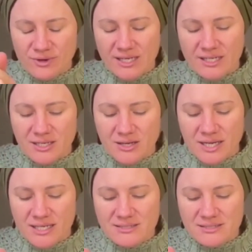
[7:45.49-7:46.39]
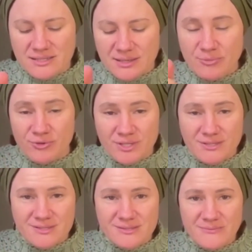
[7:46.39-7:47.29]
recognize their
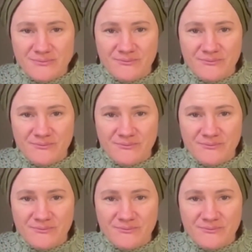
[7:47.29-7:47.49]
brilliance.